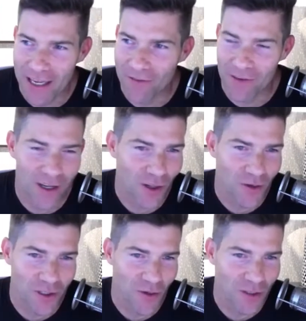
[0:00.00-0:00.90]
even
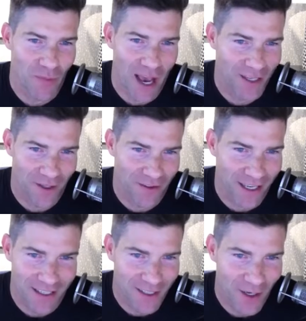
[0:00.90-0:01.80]
close to as bad as you
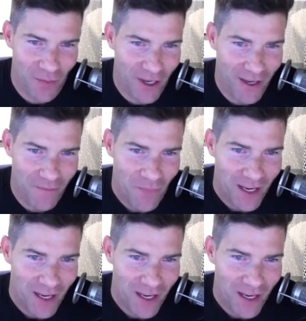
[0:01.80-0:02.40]
think it's going to be.